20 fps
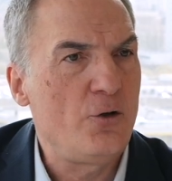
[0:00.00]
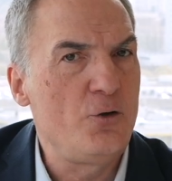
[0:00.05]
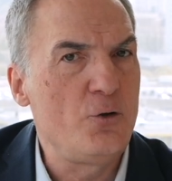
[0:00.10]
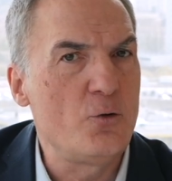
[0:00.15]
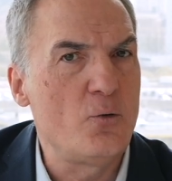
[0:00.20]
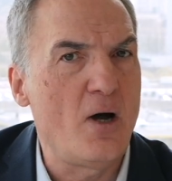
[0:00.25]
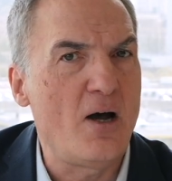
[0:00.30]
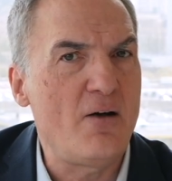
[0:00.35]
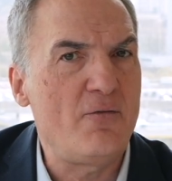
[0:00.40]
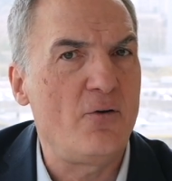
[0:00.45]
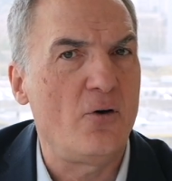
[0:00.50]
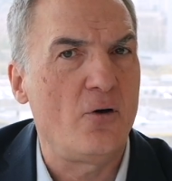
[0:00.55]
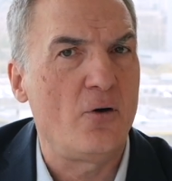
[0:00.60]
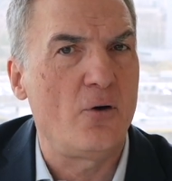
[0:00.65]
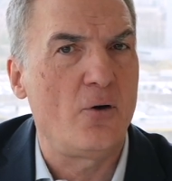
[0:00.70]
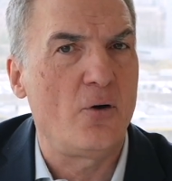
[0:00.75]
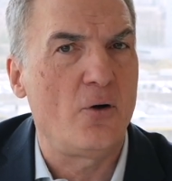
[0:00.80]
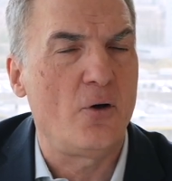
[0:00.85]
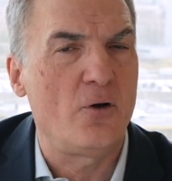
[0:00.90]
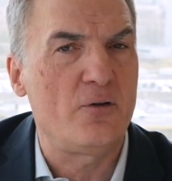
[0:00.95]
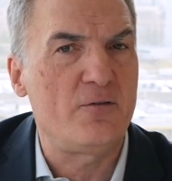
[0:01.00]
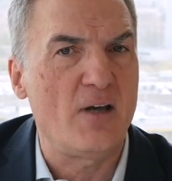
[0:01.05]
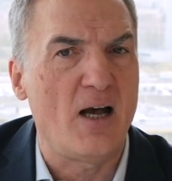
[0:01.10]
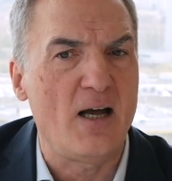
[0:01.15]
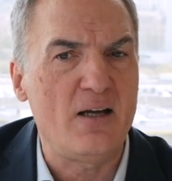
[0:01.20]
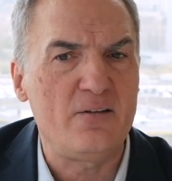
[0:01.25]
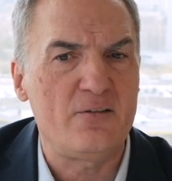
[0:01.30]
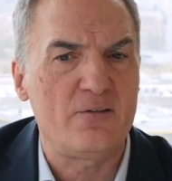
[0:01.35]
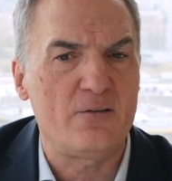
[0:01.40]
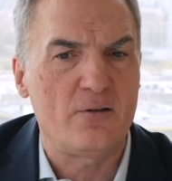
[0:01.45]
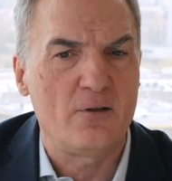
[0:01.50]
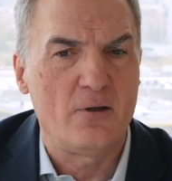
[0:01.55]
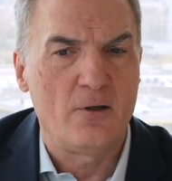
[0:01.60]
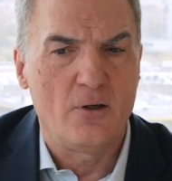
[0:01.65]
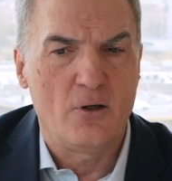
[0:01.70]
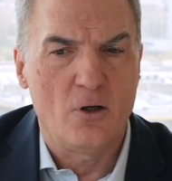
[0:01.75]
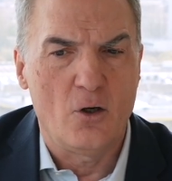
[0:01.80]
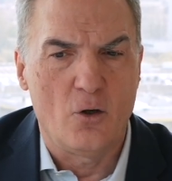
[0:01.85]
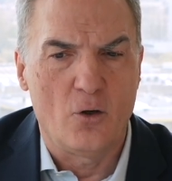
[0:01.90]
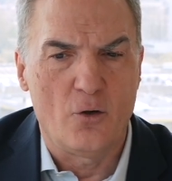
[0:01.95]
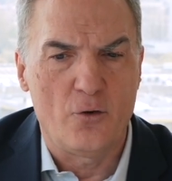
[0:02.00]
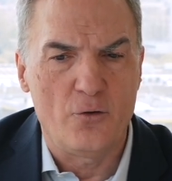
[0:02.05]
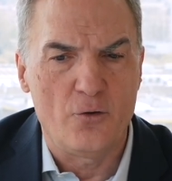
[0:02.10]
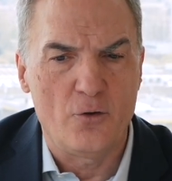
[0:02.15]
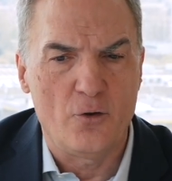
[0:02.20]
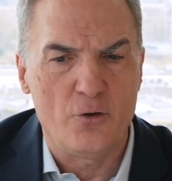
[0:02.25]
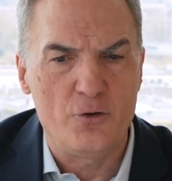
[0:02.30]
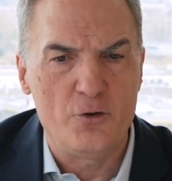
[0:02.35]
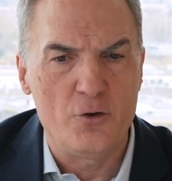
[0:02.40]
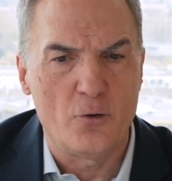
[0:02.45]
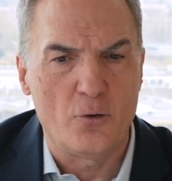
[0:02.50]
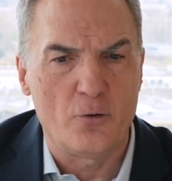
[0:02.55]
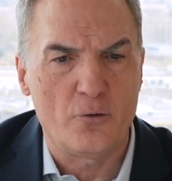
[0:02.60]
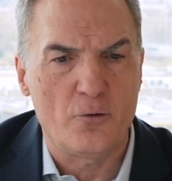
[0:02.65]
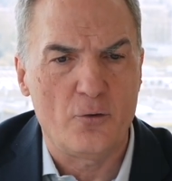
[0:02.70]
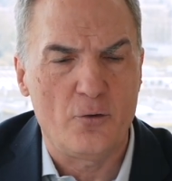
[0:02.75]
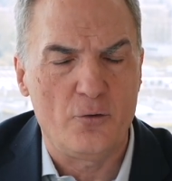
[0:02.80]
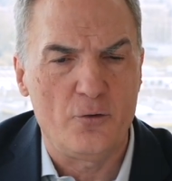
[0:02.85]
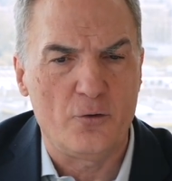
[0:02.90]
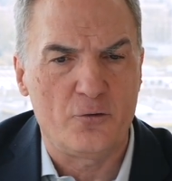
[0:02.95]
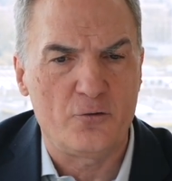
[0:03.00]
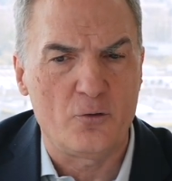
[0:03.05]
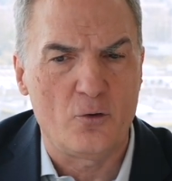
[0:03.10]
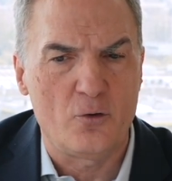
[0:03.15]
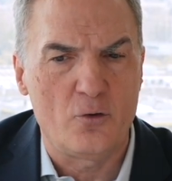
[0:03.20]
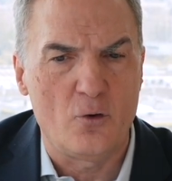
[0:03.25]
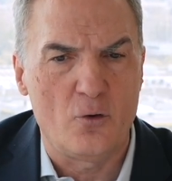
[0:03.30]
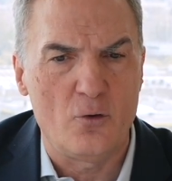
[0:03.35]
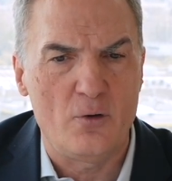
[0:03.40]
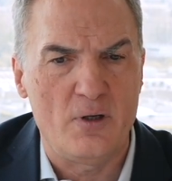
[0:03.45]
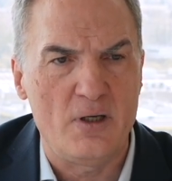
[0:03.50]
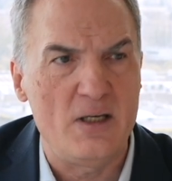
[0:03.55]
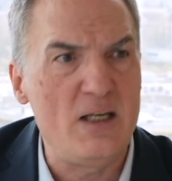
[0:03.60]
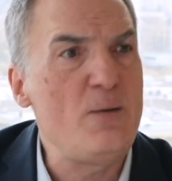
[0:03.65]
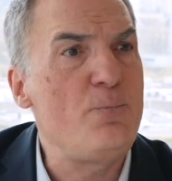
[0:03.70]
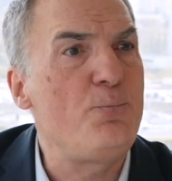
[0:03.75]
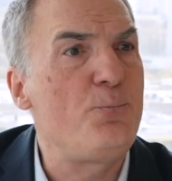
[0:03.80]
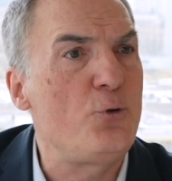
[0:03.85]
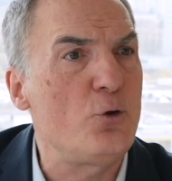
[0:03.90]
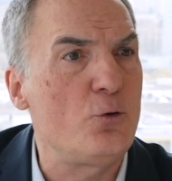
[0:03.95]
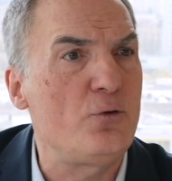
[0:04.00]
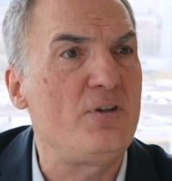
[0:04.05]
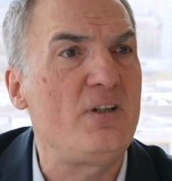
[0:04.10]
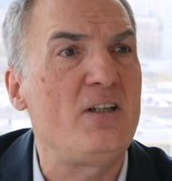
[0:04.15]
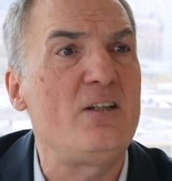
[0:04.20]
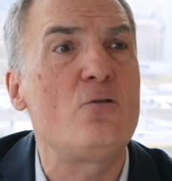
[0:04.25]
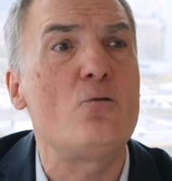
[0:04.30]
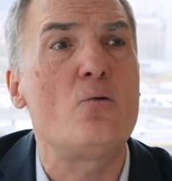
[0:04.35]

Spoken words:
you have a tax on the so-called imputed